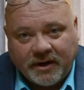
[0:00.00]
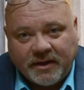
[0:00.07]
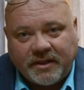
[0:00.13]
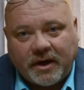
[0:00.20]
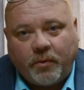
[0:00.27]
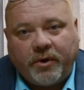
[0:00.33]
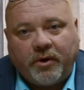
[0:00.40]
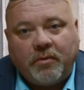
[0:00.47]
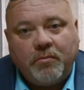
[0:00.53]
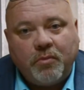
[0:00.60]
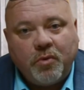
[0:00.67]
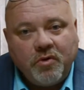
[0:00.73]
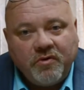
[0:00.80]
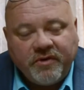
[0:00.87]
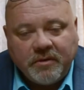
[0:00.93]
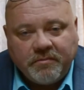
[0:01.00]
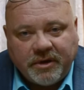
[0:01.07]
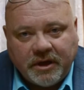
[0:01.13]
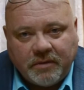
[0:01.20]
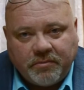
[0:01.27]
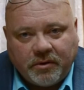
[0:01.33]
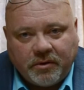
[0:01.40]
that we were moving
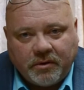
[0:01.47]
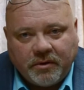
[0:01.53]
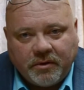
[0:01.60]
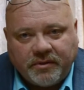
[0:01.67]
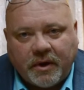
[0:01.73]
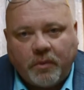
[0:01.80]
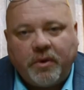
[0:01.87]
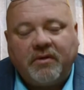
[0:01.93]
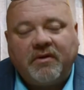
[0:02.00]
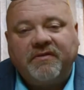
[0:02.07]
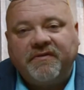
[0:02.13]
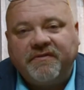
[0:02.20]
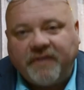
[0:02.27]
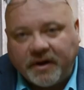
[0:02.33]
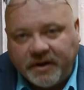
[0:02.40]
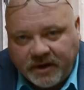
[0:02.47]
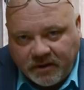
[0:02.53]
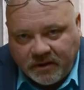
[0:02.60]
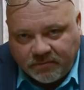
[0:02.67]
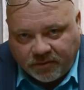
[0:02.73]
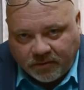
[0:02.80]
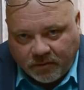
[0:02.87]
people, that we were
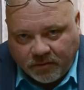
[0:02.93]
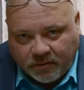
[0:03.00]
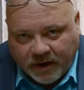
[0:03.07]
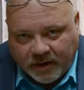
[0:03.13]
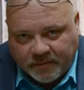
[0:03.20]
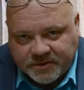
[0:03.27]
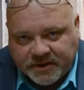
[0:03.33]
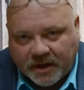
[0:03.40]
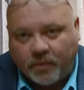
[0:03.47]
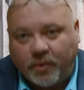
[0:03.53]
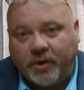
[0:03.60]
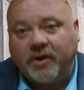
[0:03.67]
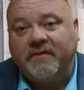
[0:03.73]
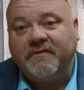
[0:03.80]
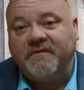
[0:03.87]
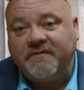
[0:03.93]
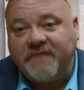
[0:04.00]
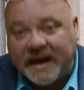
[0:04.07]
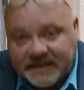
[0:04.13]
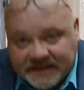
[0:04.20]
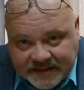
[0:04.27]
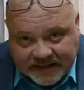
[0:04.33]
funding programs, that we were
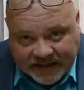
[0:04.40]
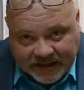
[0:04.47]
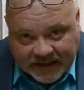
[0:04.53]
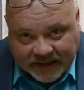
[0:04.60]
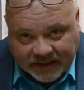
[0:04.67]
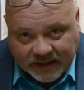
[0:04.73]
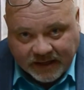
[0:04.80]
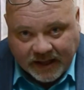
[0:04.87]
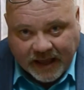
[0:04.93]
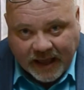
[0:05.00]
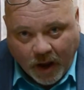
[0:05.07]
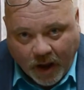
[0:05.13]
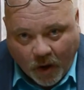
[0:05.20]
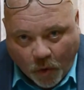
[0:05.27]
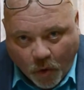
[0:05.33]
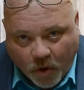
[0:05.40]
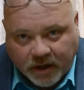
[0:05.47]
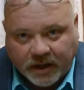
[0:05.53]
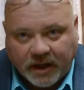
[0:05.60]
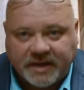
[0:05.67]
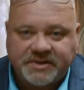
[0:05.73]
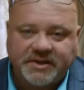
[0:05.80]
investing in
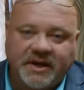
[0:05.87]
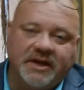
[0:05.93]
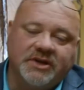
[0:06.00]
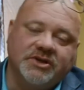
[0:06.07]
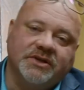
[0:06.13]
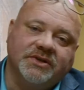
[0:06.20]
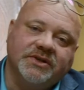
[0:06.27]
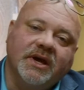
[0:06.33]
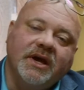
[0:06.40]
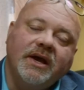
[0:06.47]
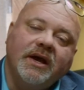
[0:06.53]
organizations